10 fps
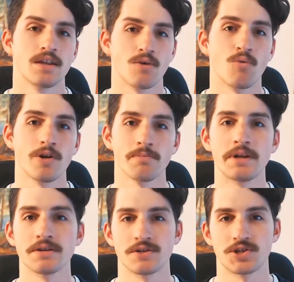The world
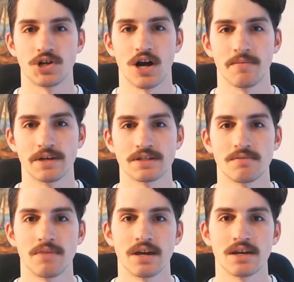builder's job is
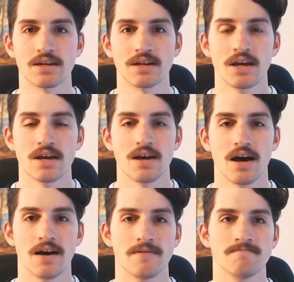to make it
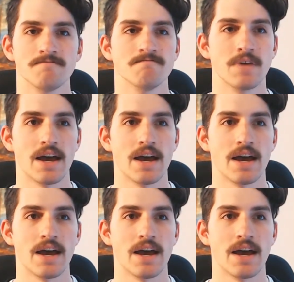um,